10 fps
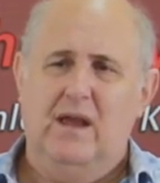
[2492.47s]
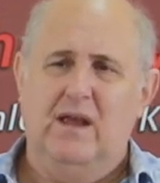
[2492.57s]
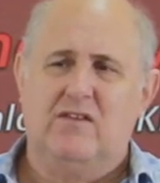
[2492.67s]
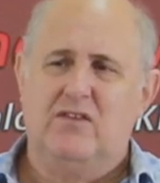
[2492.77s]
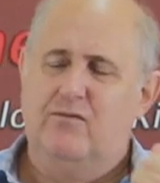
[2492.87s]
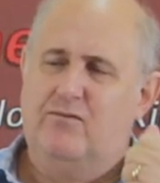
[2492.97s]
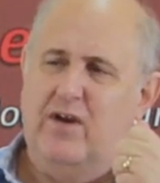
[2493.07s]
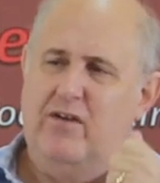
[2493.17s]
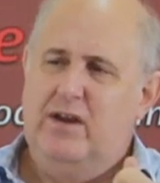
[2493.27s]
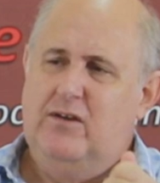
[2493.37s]
It's the
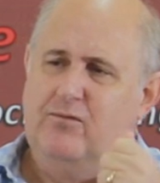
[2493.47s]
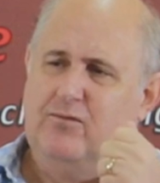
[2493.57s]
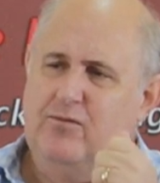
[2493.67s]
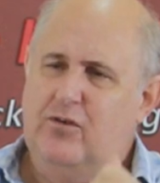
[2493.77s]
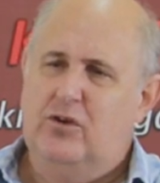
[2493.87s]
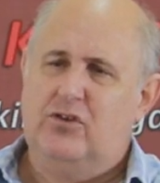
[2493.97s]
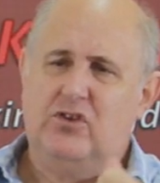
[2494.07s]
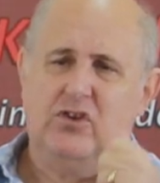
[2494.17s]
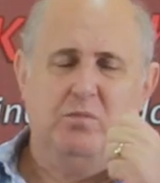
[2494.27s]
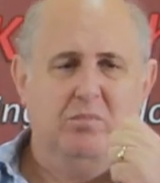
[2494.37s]
very
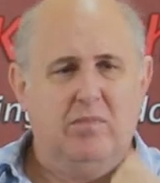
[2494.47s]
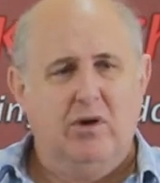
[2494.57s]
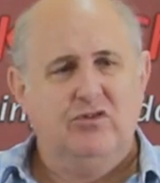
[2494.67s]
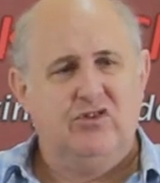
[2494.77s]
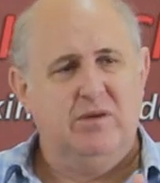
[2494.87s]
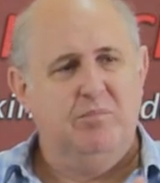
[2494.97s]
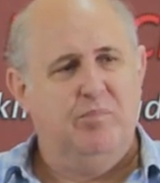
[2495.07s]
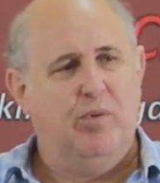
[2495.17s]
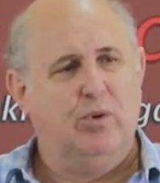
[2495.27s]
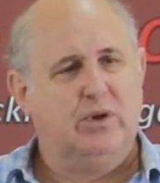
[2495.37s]
first, most
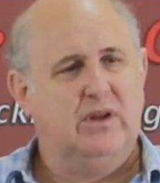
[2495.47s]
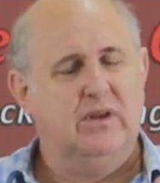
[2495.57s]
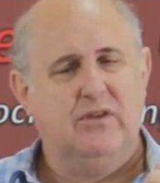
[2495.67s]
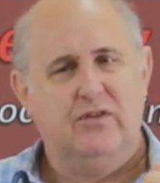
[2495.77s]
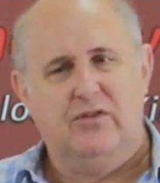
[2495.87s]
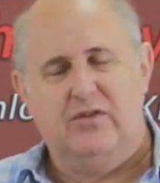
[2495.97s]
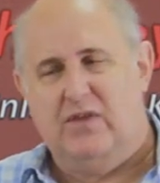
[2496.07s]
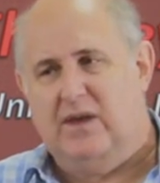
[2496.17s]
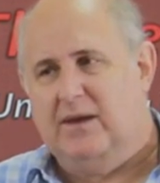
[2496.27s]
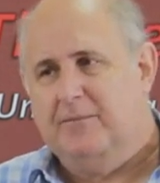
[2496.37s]
important
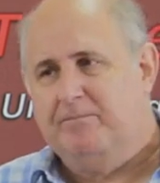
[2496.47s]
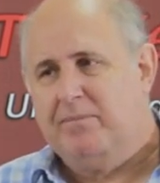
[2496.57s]
thing.